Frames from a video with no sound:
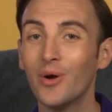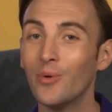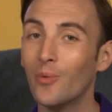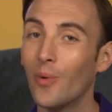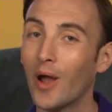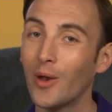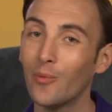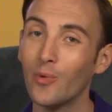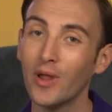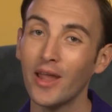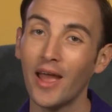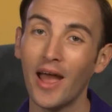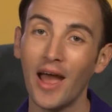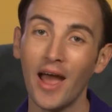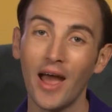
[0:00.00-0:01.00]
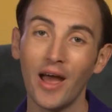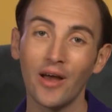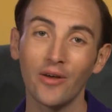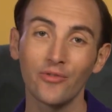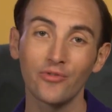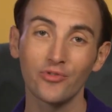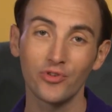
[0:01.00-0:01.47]
when we
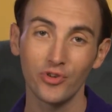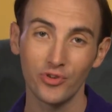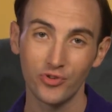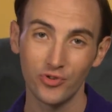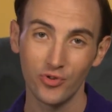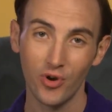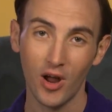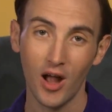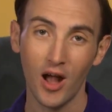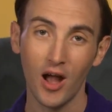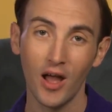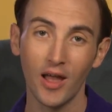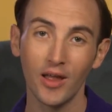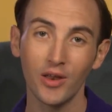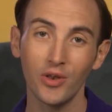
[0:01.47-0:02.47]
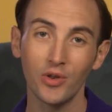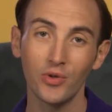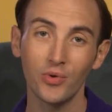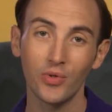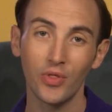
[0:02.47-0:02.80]
have to try new